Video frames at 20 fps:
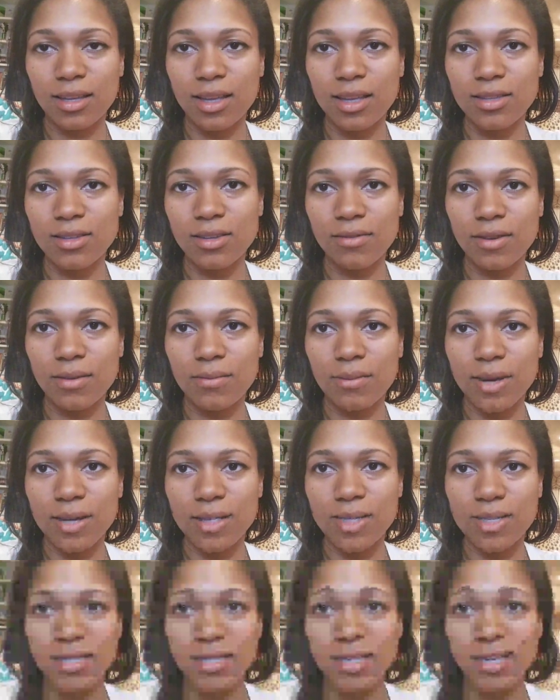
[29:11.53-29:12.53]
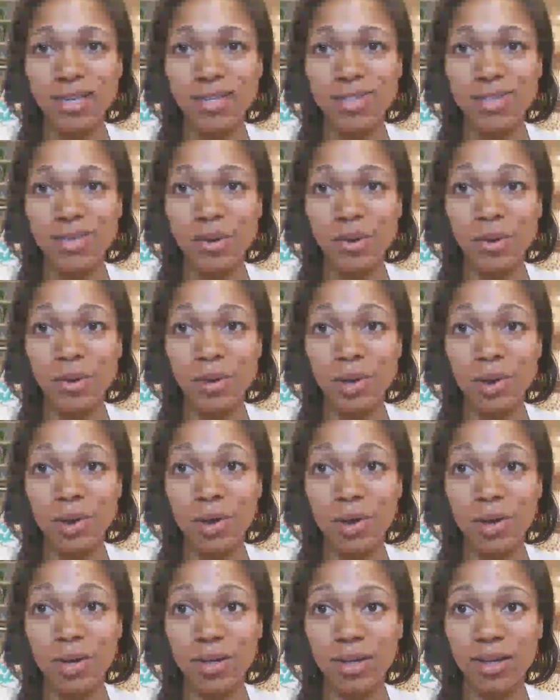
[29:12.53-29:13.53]
interview process takes so
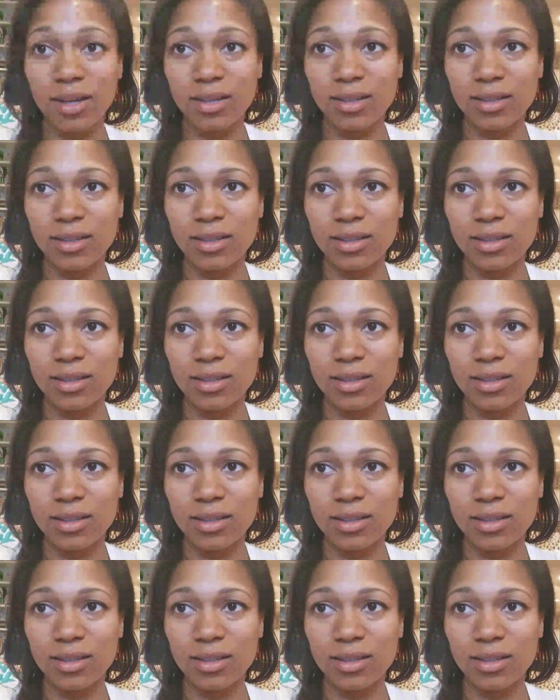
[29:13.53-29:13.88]
long.